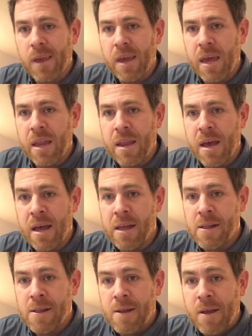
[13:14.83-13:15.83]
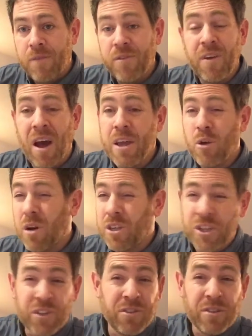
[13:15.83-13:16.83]
And if you've got any
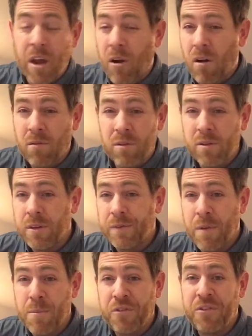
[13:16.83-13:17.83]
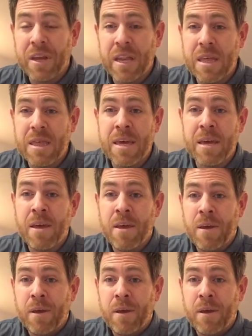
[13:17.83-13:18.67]
questions at all, if I'm missing anything,